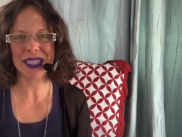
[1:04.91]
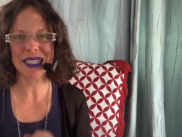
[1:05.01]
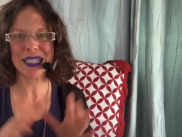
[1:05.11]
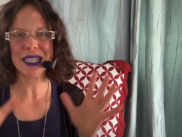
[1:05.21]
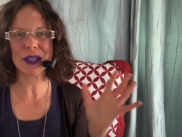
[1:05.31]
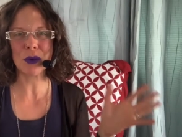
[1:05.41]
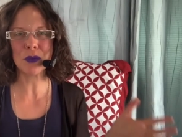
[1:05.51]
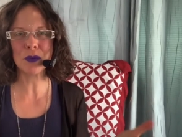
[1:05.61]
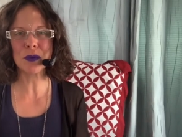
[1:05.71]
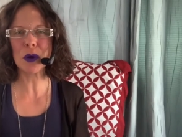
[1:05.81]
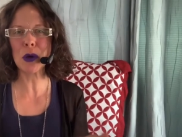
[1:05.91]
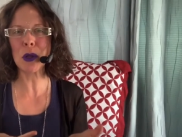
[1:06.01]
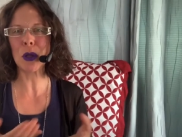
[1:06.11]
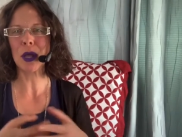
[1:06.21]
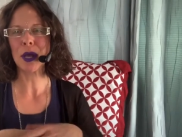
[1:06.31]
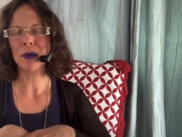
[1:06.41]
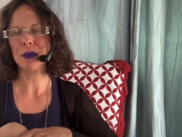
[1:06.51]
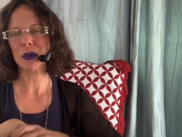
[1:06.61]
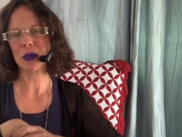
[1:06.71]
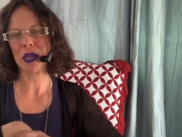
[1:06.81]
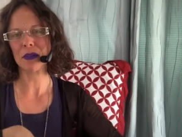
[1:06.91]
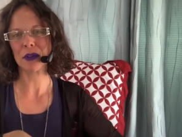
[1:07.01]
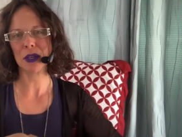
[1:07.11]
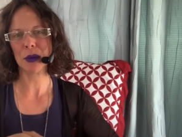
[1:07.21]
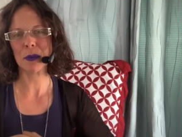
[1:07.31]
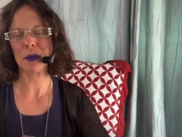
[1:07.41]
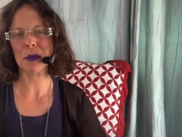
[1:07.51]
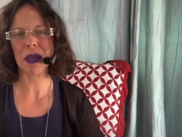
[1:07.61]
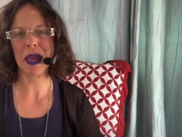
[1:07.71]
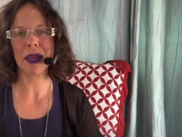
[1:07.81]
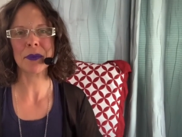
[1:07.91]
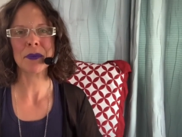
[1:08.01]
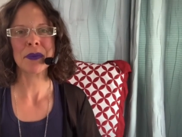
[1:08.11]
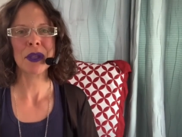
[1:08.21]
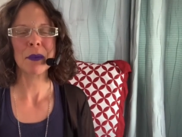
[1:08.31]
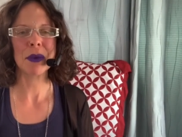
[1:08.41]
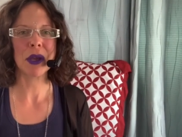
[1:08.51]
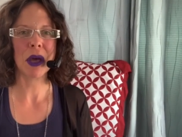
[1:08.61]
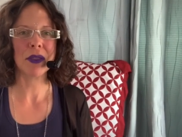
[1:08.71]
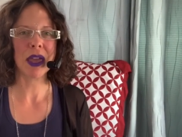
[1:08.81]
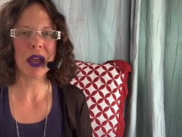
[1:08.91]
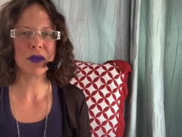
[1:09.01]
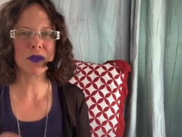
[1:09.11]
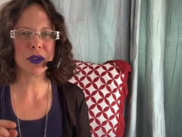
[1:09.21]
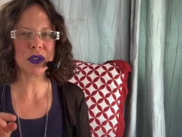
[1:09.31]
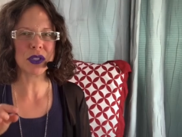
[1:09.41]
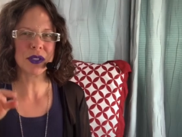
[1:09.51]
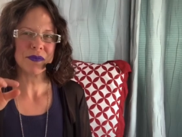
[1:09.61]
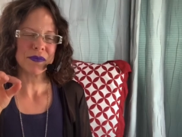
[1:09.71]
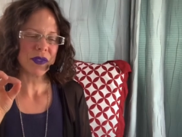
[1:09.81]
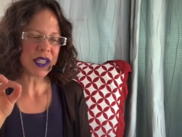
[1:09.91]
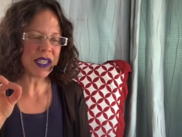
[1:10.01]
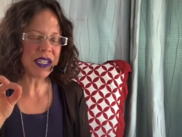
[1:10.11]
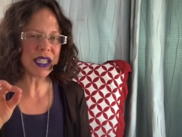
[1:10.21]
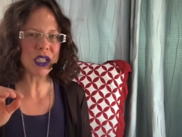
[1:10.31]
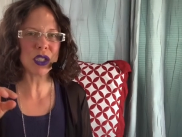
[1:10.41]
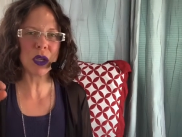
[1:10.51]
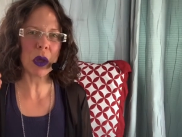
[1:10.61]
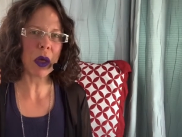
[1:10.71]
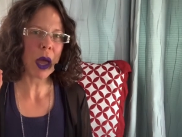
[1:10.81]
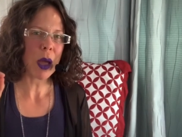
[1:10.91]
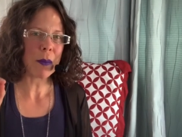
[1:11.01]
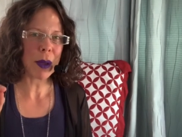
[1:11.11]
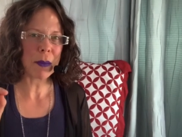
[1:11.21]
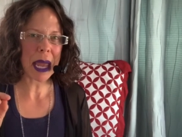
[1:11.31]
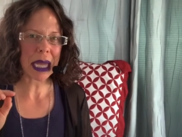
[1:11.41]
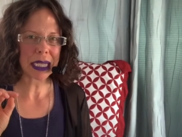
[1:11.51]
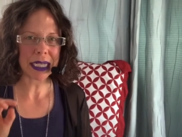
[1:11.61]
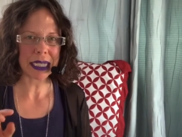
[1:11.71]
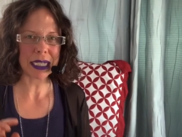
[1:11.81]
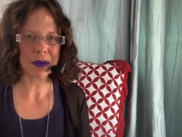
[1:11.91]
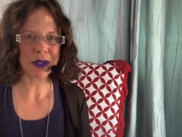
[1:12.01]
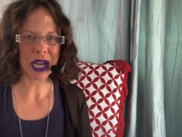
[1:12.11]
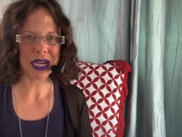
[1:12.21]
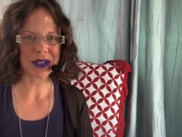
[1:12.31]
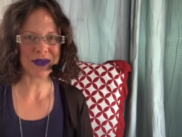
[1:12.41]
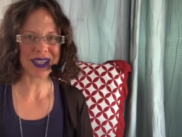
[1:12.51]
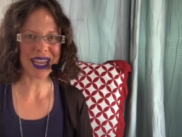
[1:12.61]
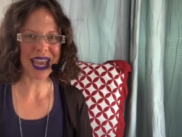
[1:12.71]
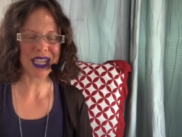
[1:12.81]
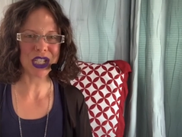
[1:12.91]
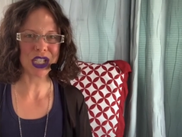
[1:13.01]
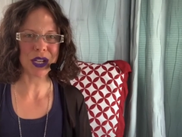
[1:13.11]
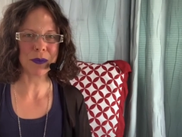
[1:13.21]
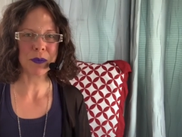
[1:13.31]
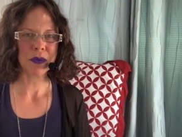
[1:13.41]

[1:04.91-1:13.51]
Let's see the full beauty of a human being beyond that first initial mammalian objectification.